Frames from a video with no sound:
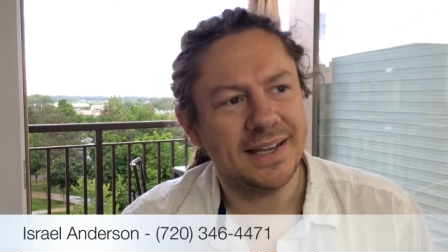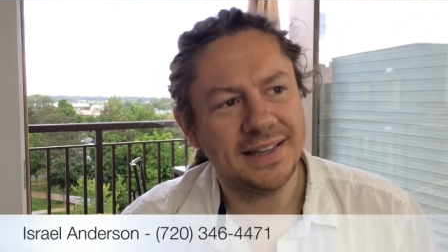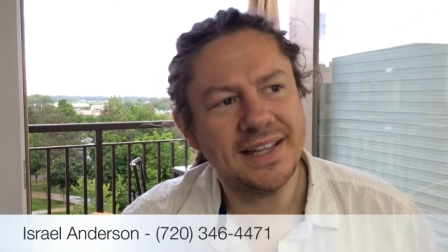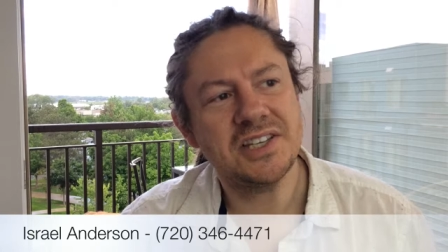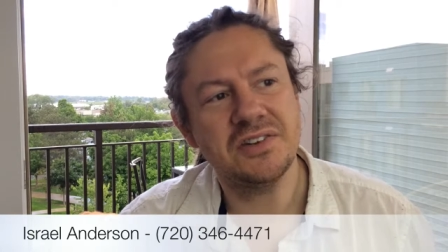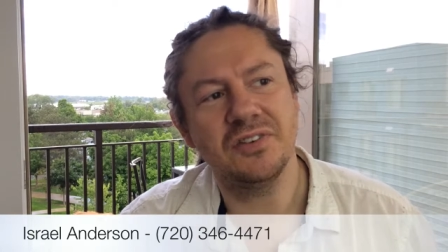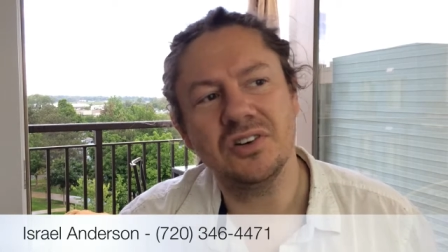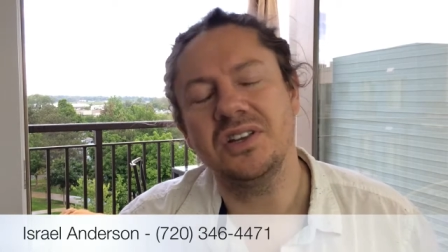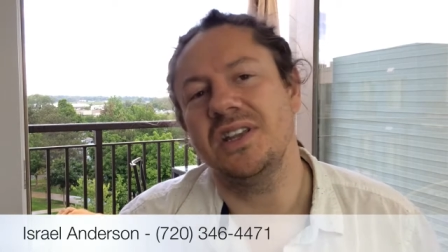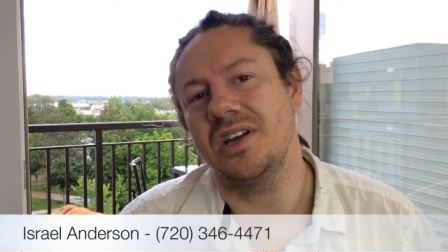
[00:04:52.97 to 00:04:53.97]
unless you've
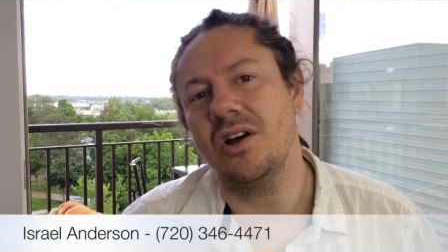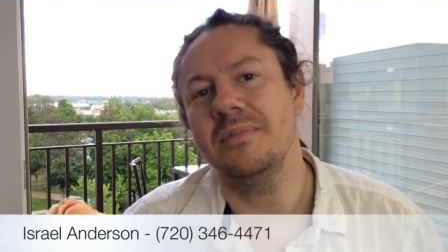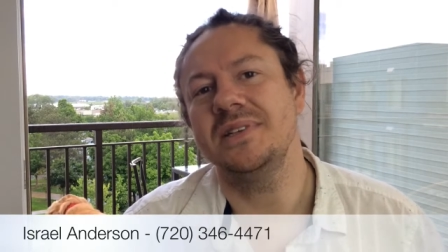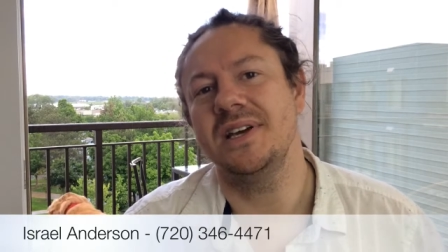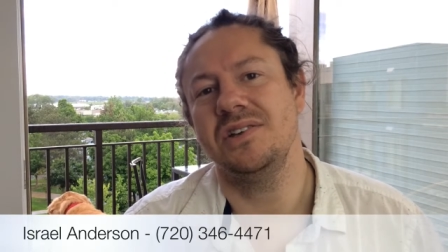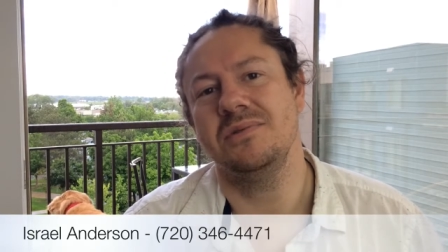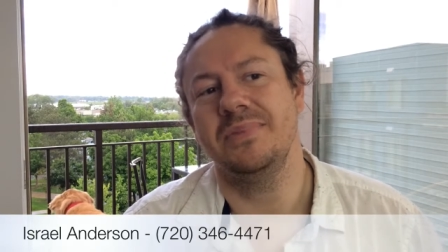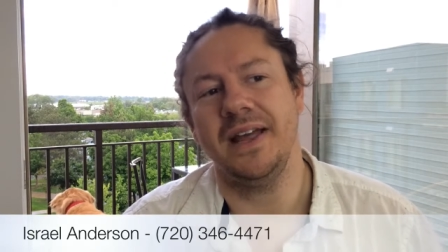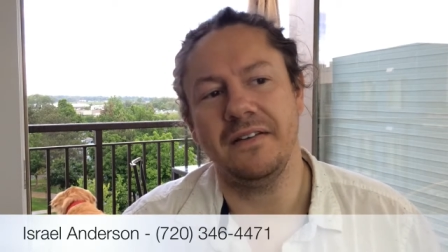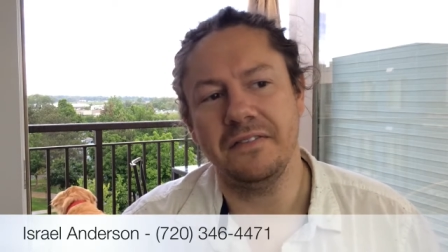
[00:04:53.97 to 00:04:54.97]
looked at their compensation plan